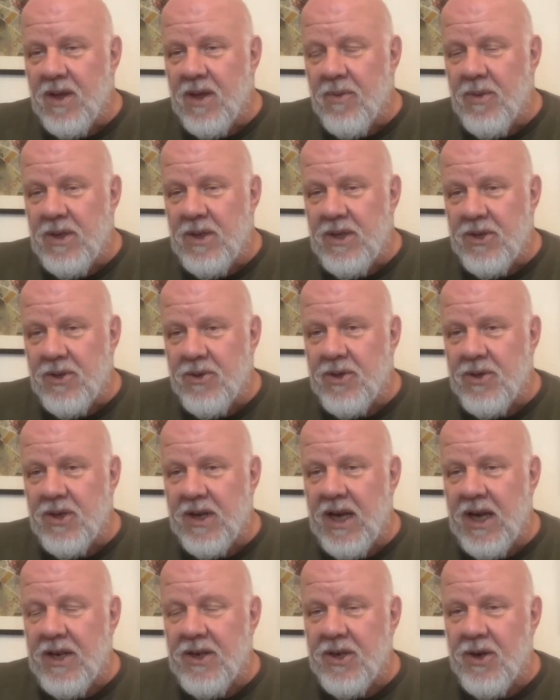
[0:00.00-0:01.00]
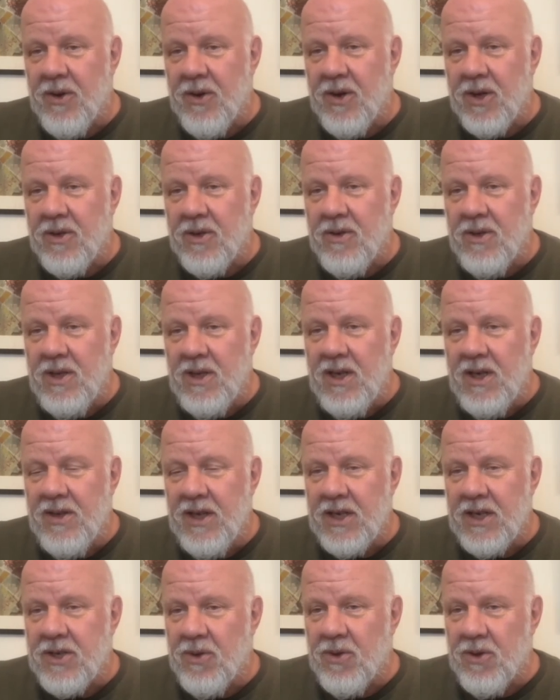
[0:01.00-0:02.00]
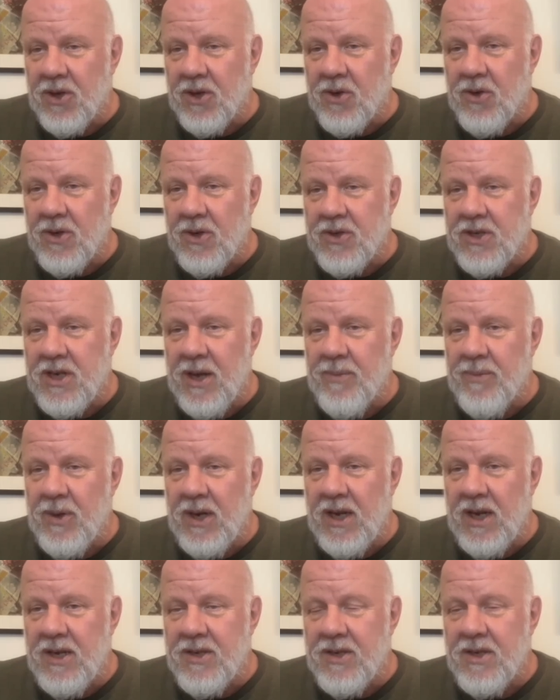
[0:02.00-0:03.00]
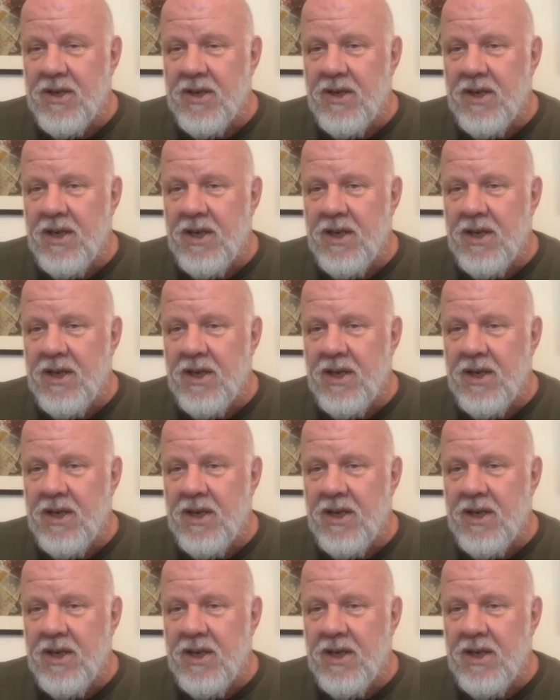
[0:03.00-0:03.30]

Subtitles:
which is also categorical, and that's called a cross-tabulation.